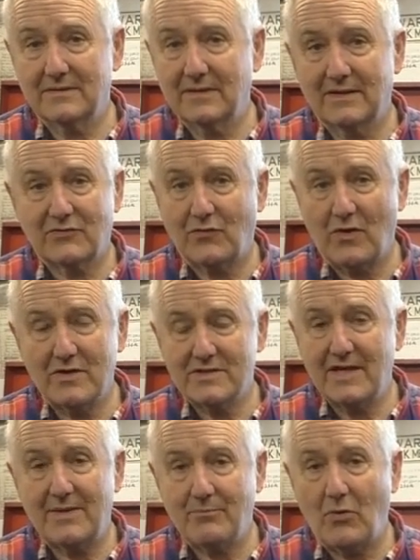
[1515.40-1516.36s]
as far as
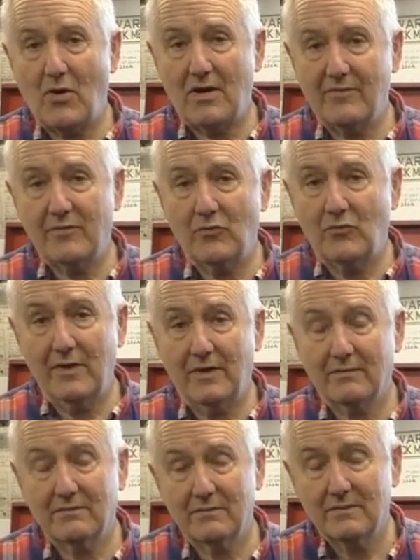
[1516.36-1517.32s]
that part of it
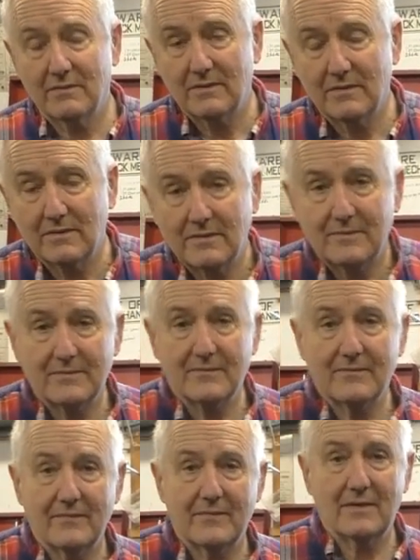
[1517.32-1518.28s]
went.
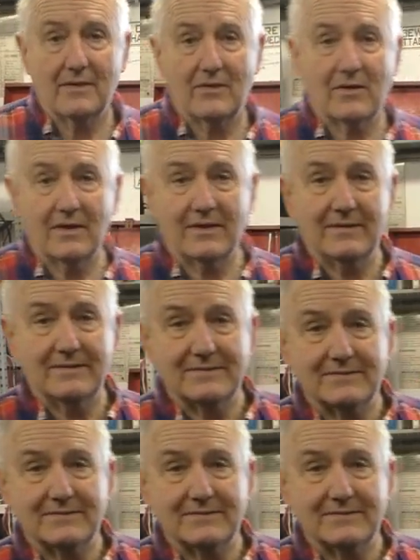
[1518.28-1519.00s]
Okay.